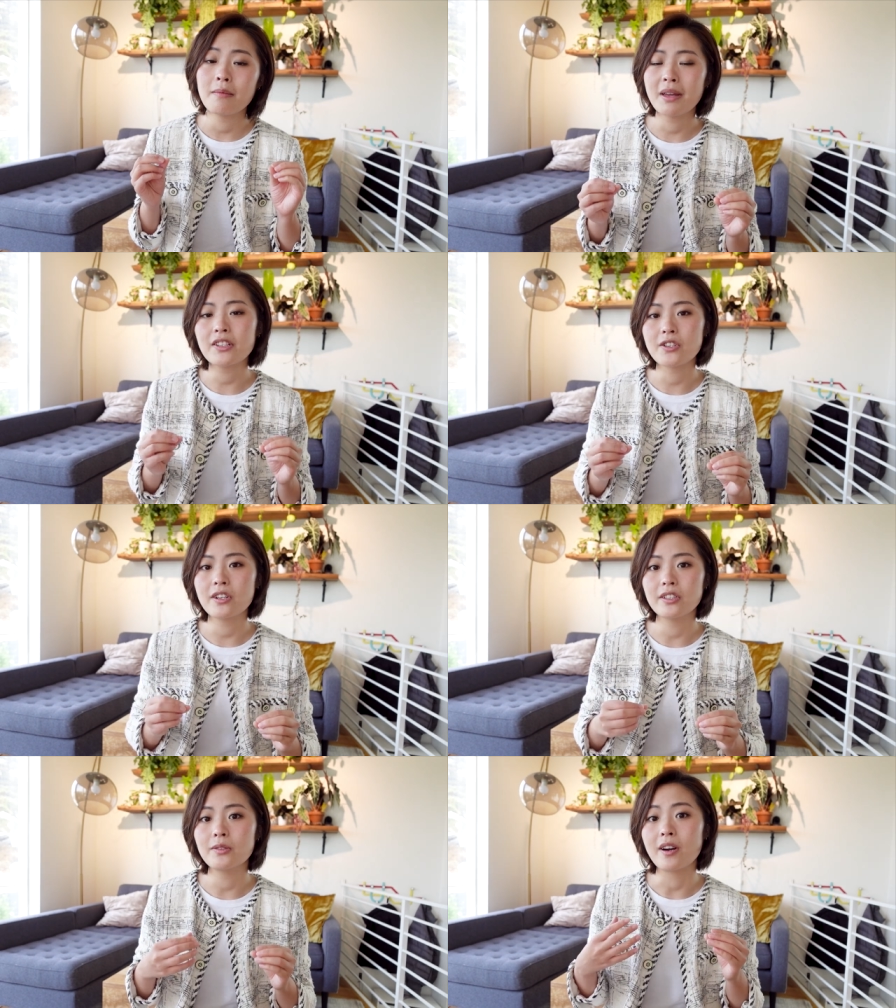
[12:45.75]
make
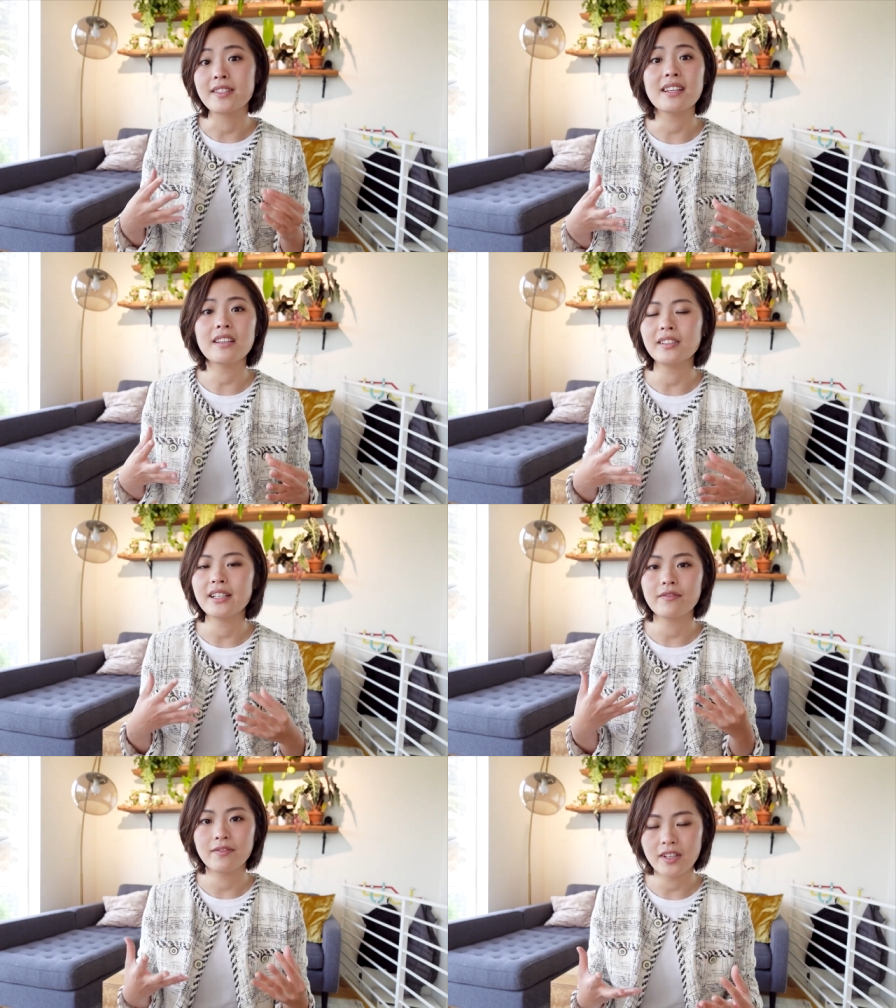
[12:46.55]
sure you
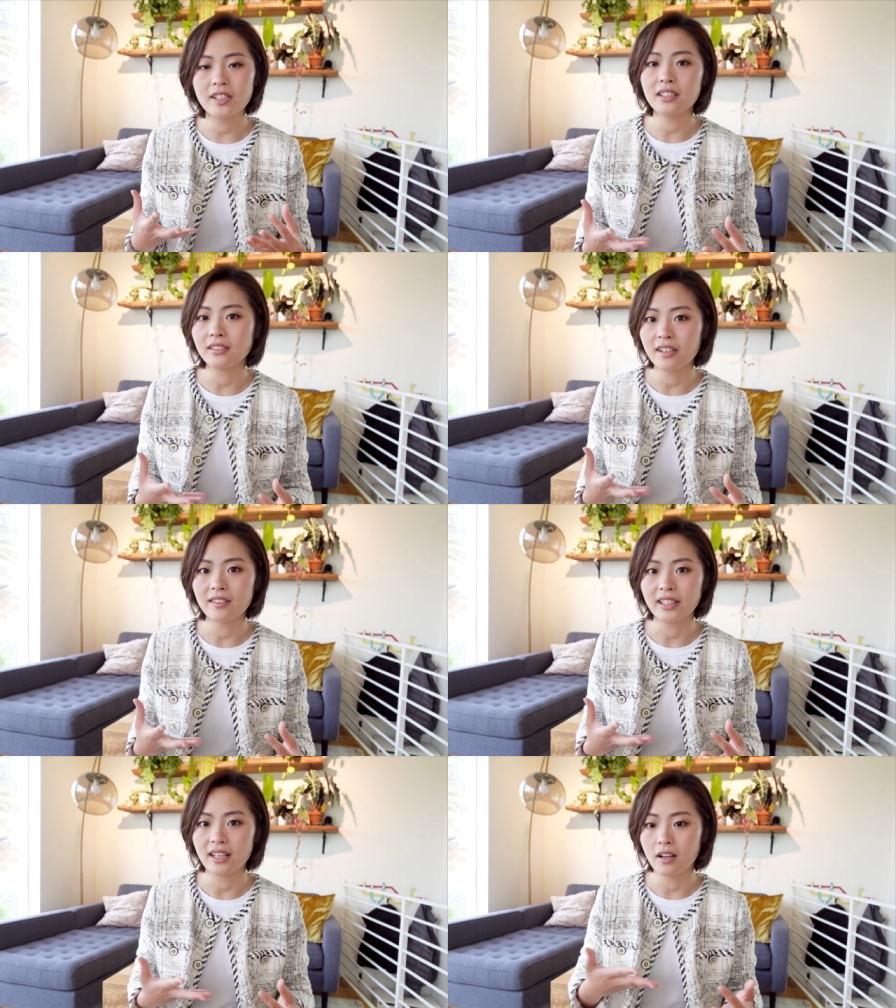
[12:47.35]
articulate very
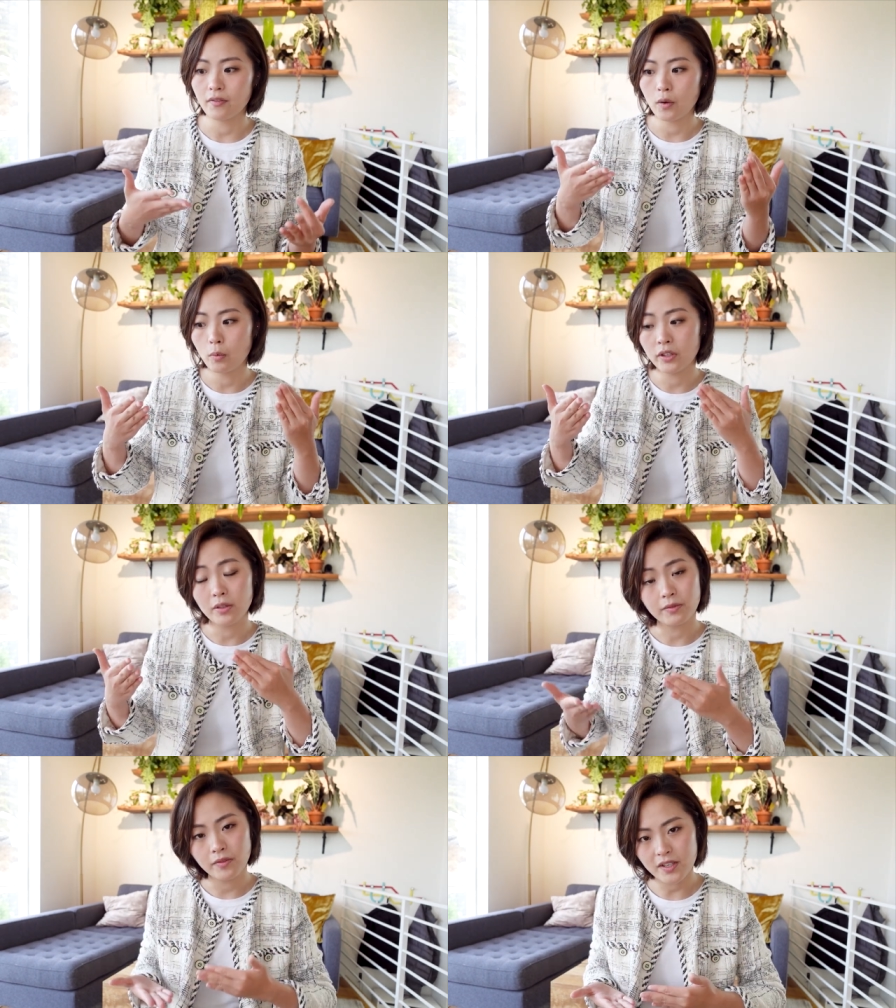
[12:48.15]
clearly of what
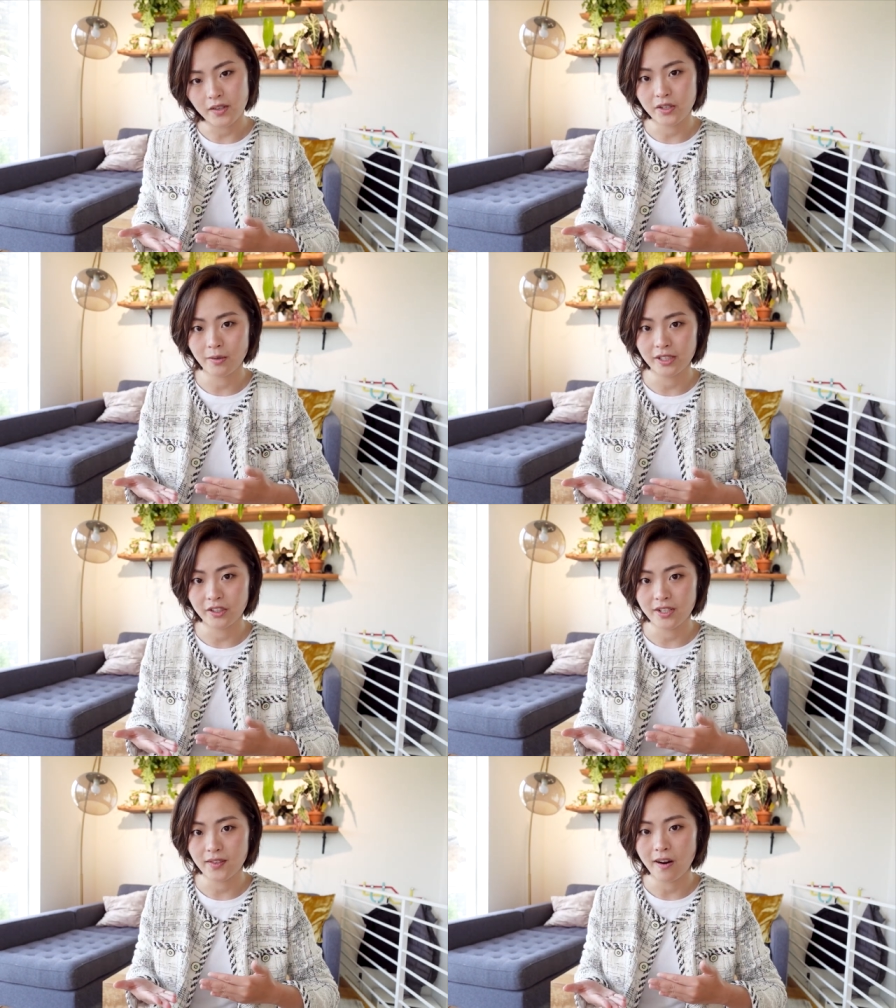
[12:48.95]
your research
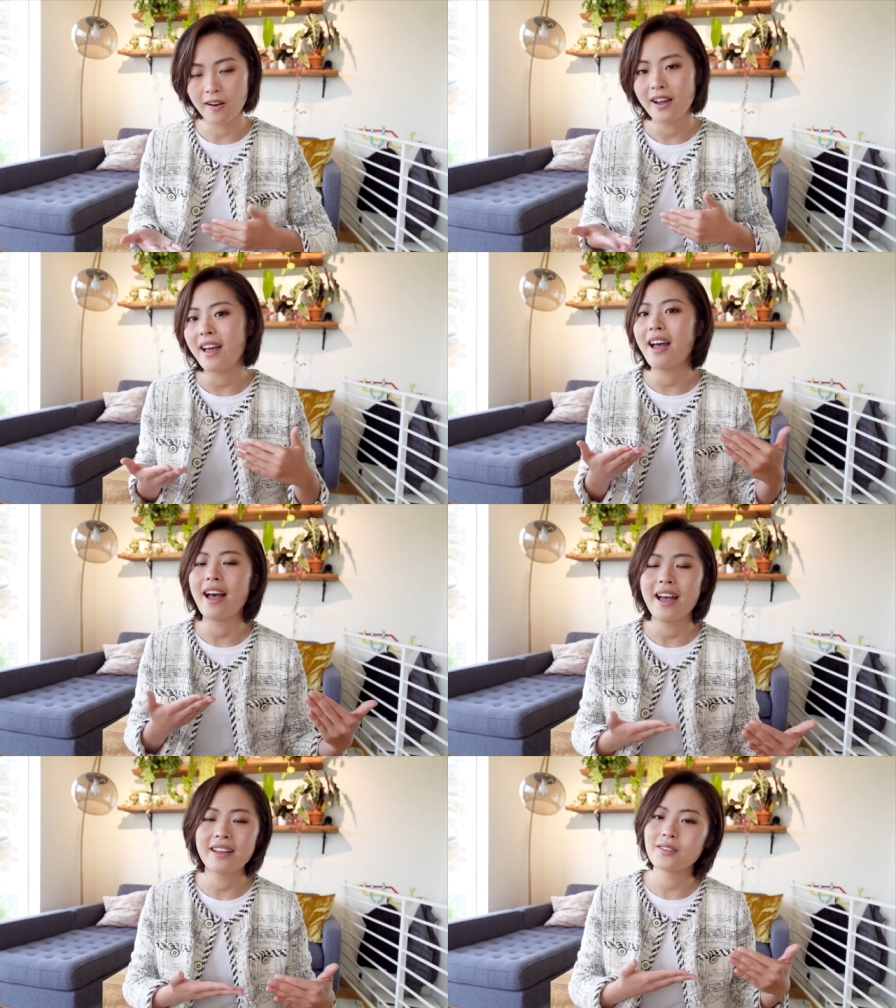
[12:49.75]
questions are
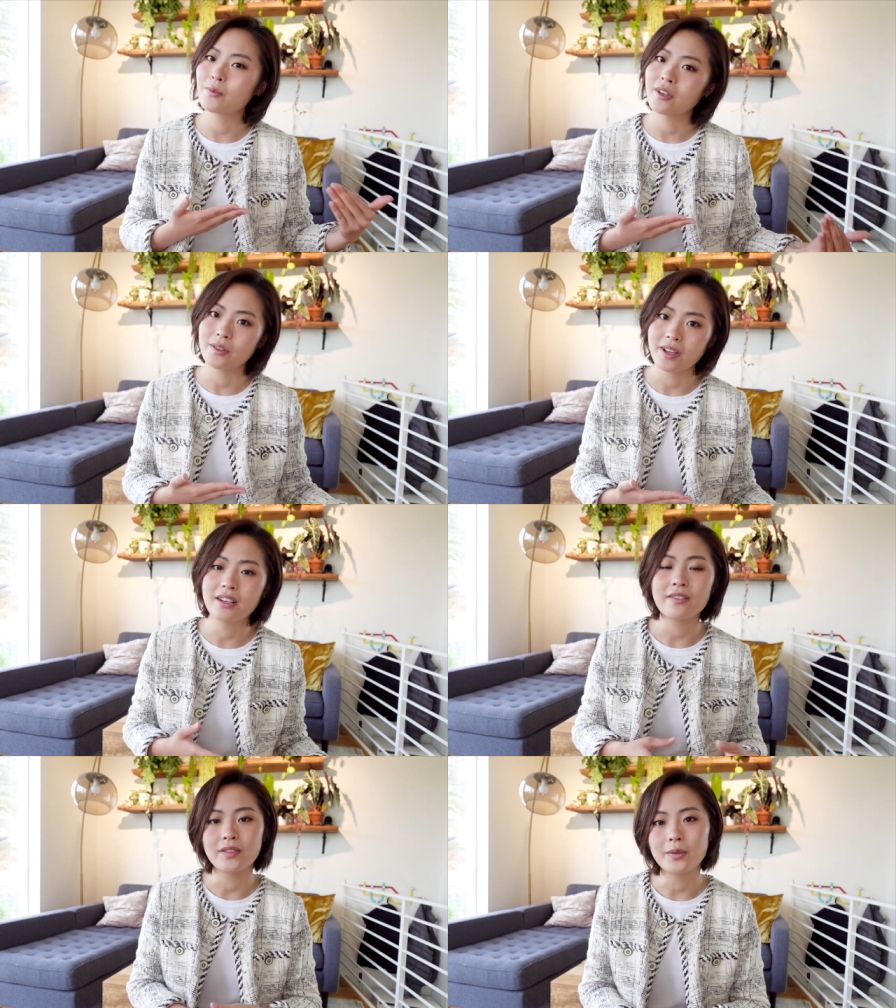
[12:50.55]
and what your
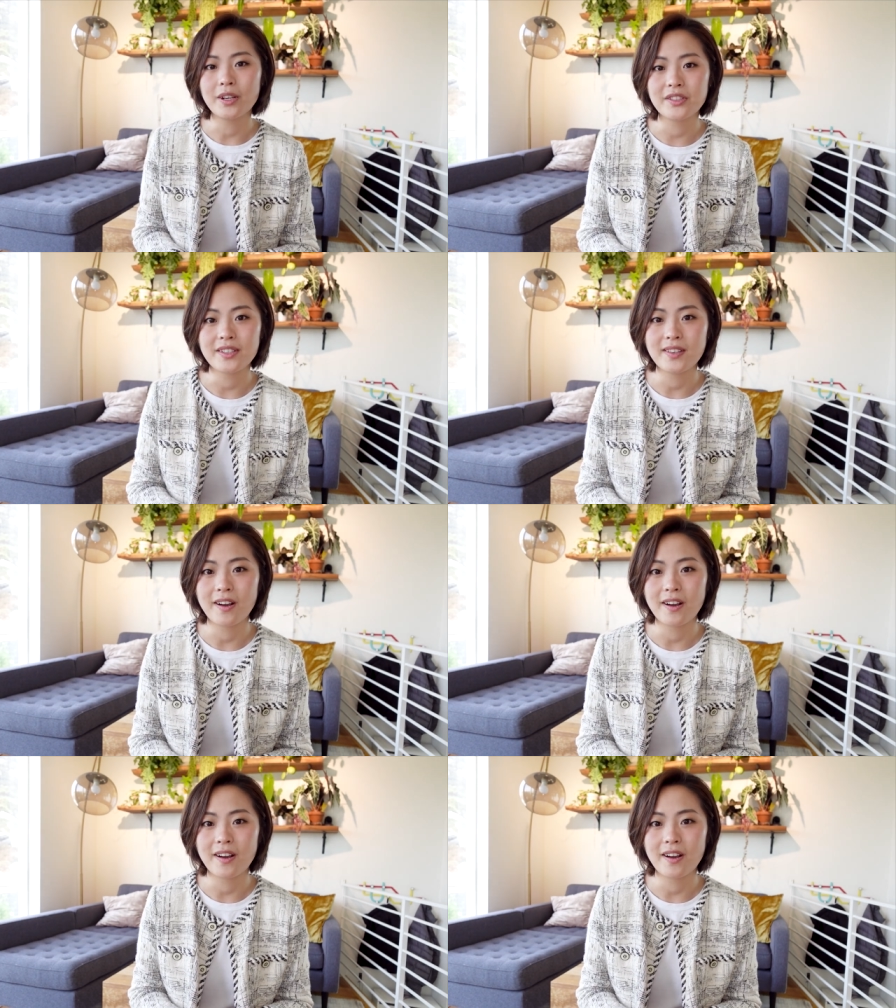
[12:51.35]
interview questions